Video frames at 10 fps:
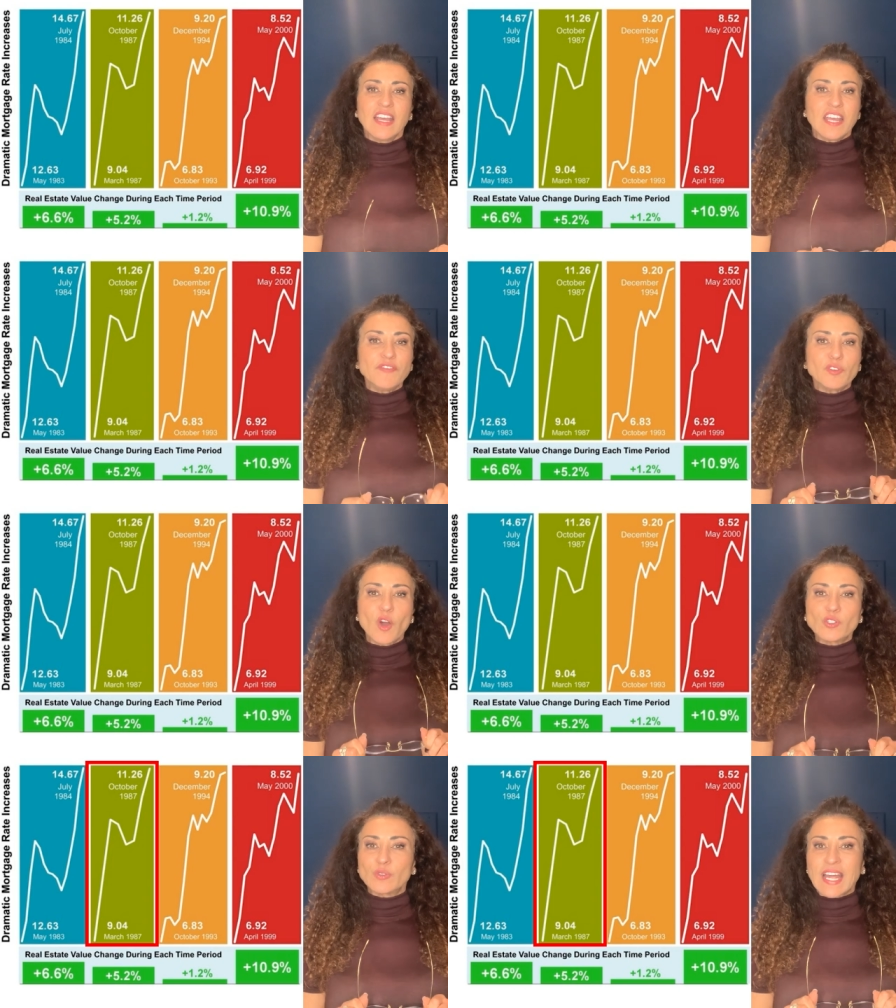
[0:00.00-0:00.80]
If you
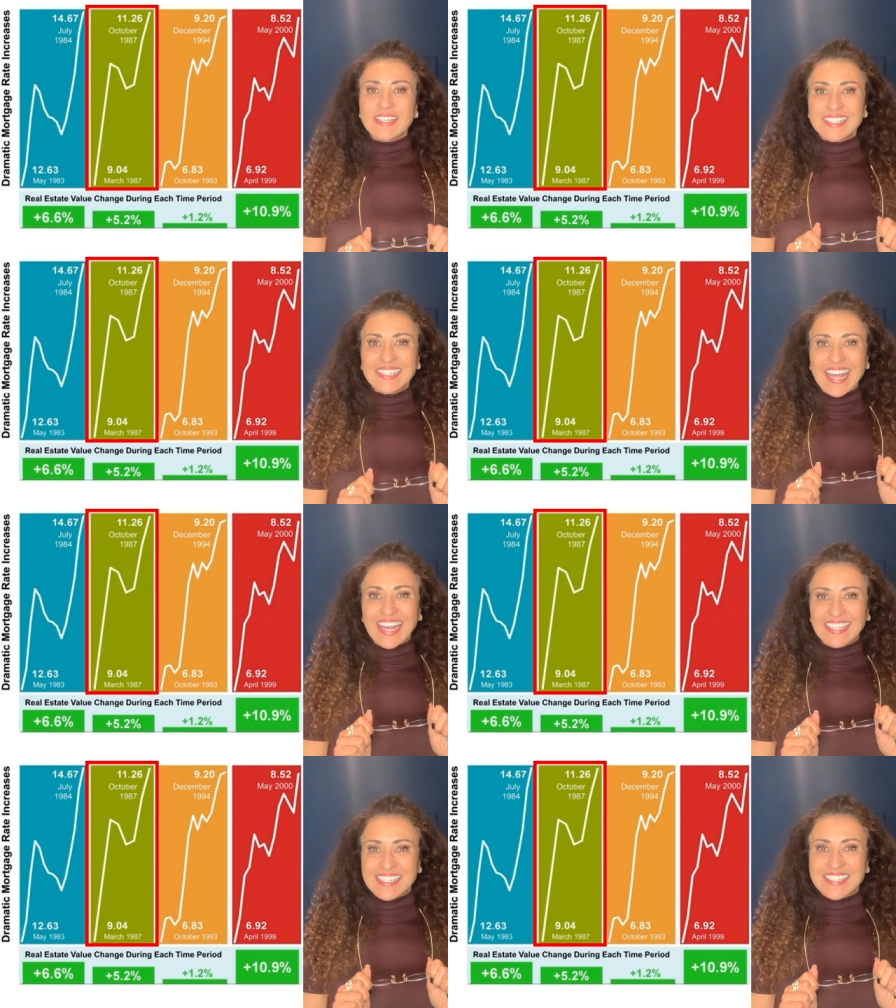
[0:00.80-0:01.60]
go to
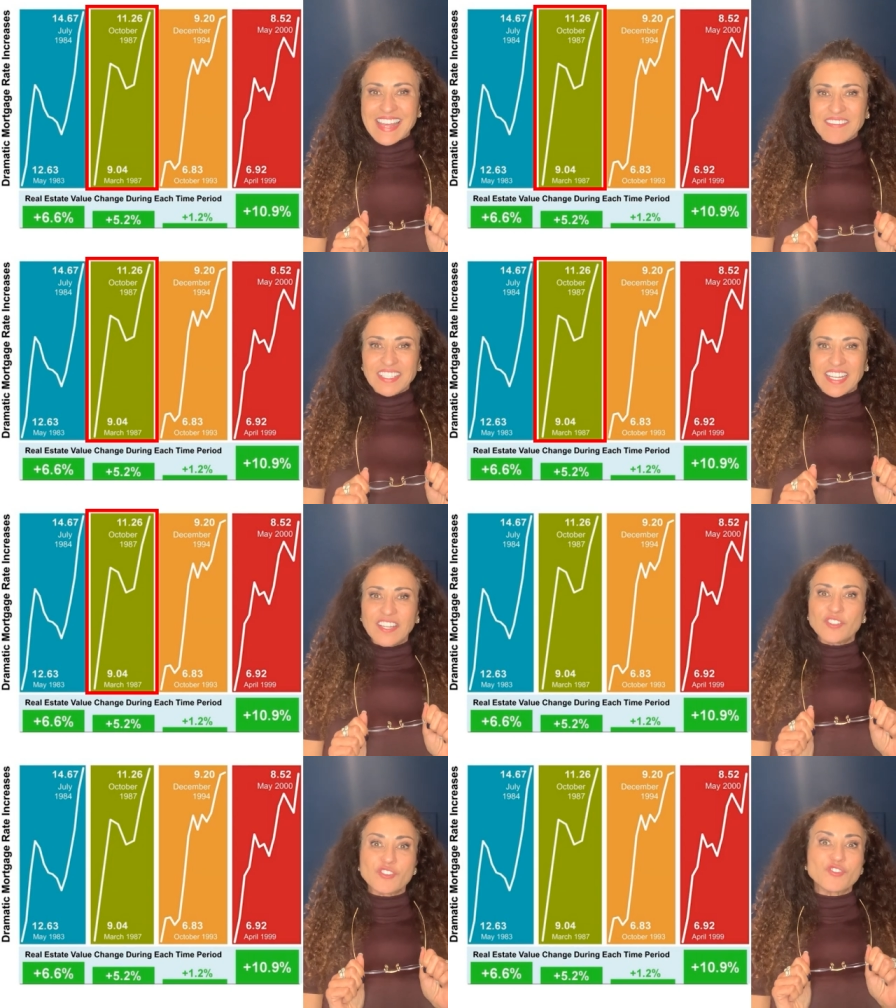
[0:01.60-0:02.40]
1987,
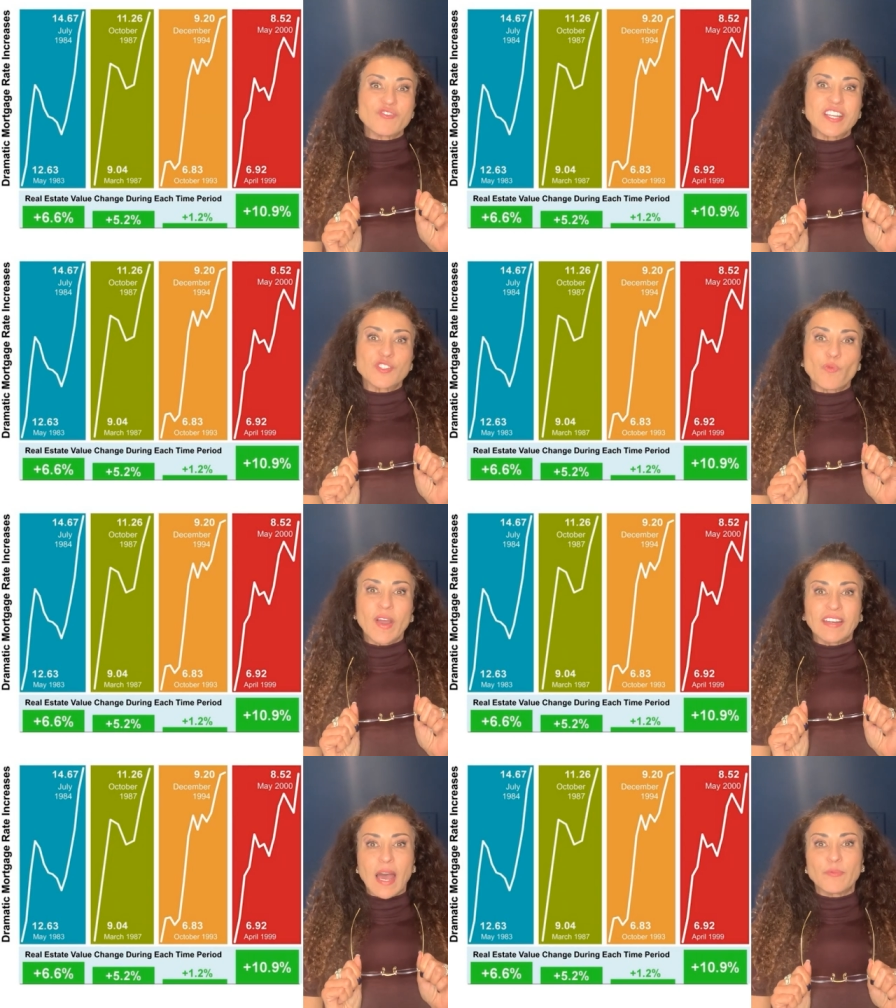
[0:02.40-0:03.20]
interest rates
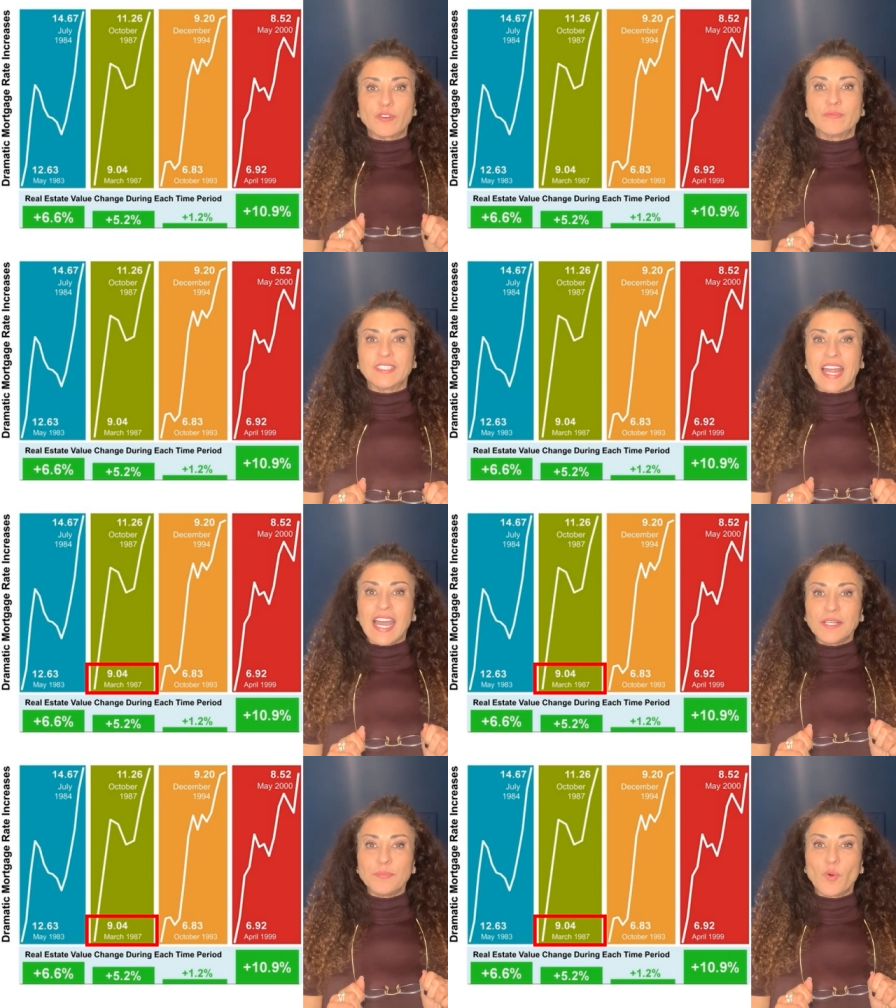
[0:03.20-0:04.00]
went up from
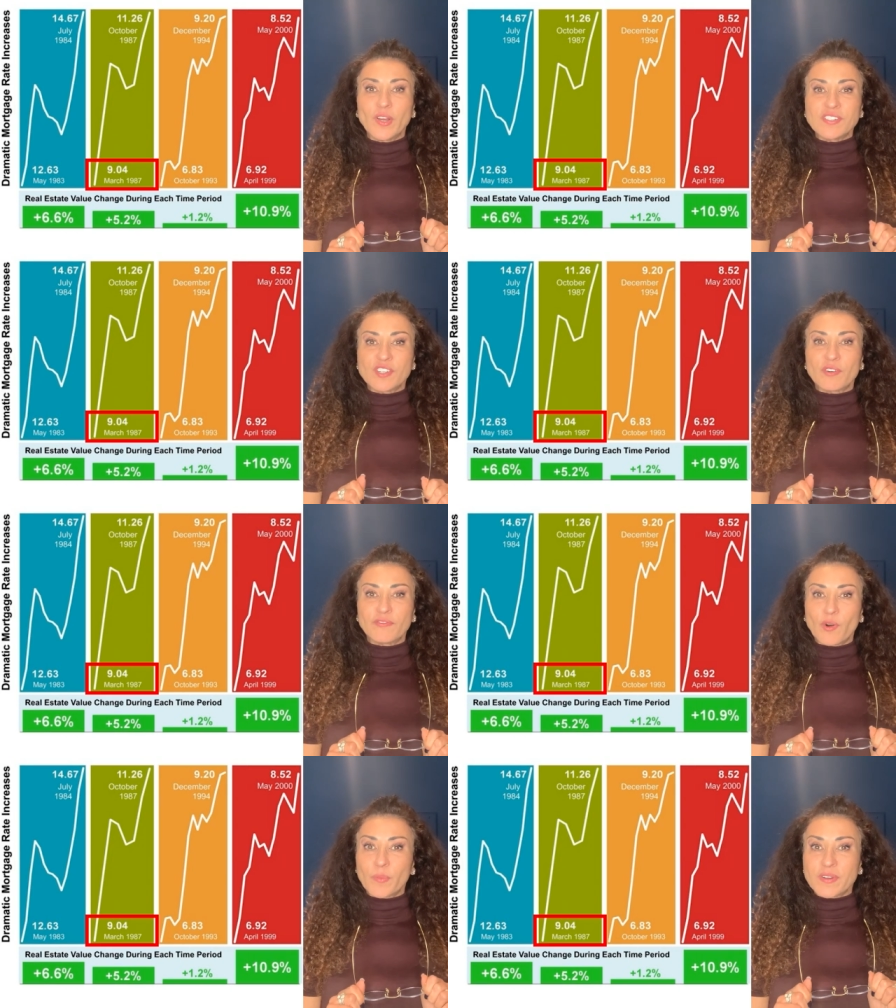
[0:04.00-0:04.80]

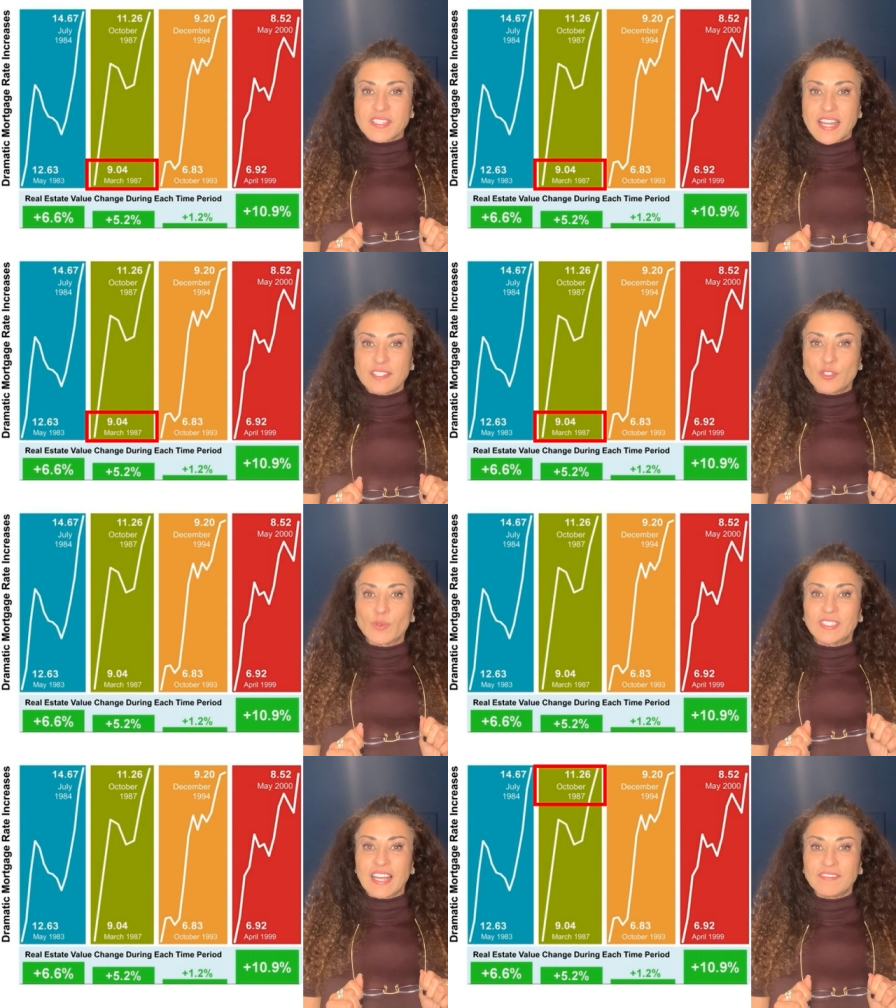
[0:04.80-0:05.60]
9.04% to
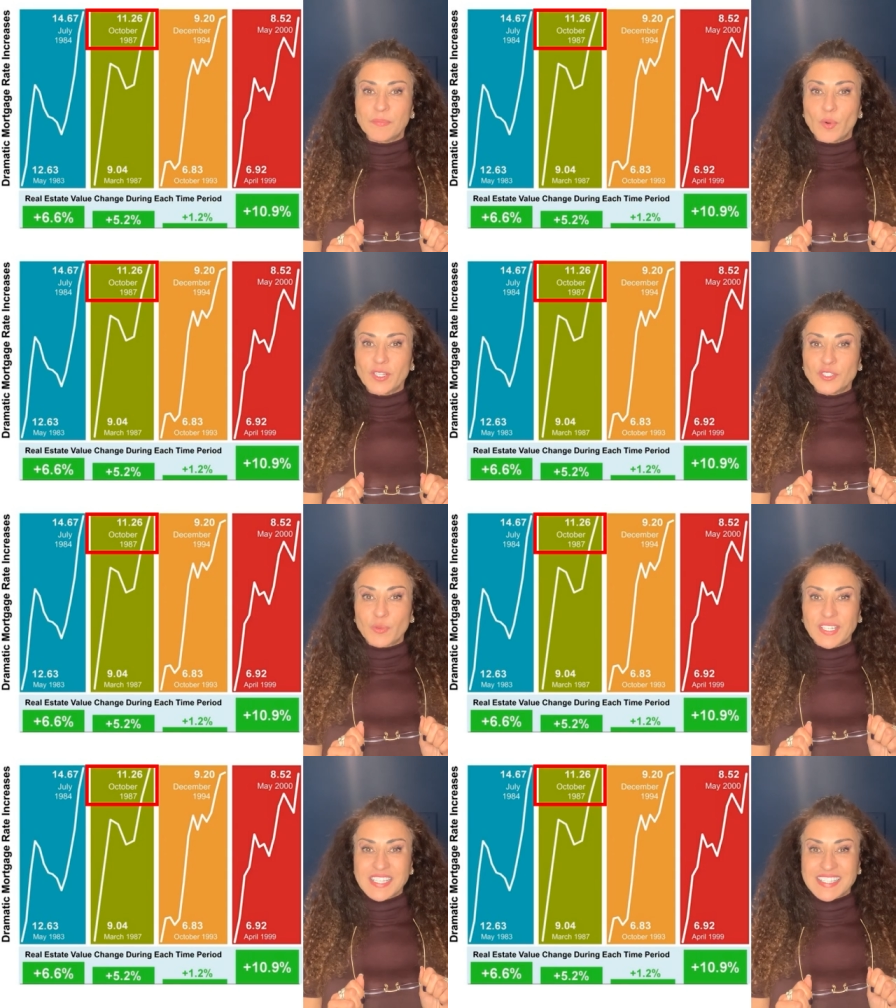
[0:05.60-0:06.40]

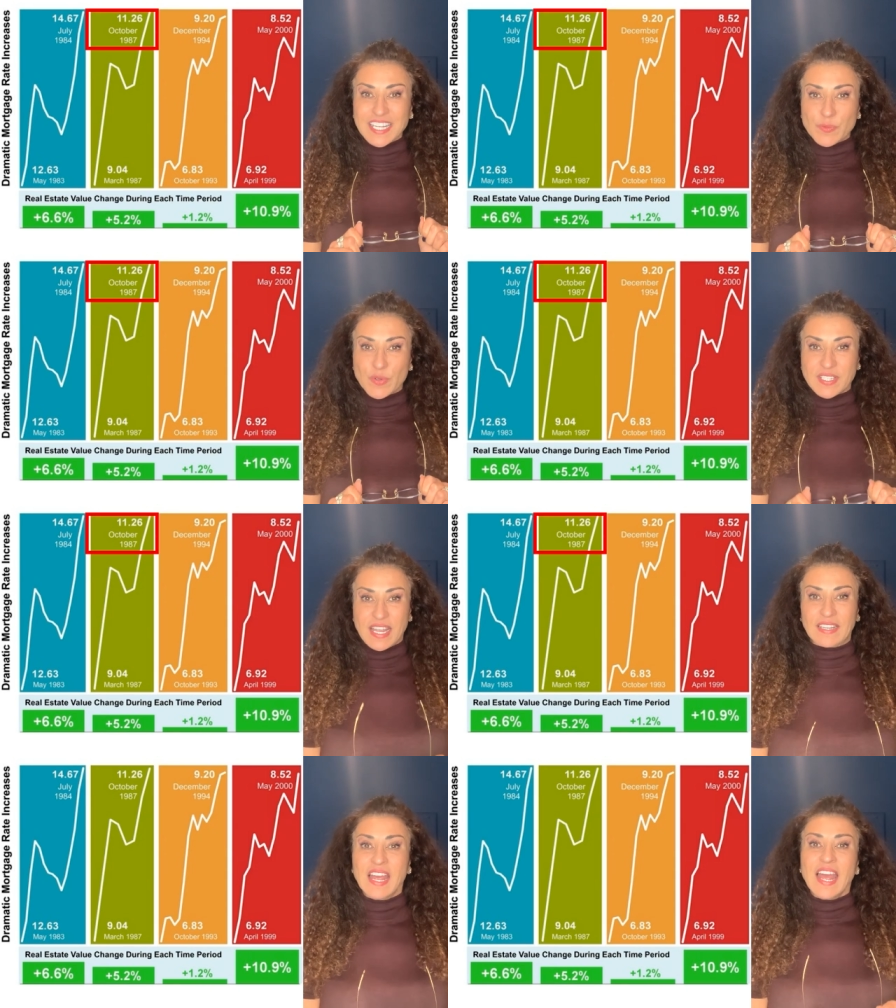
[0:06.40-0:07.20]
11.26%.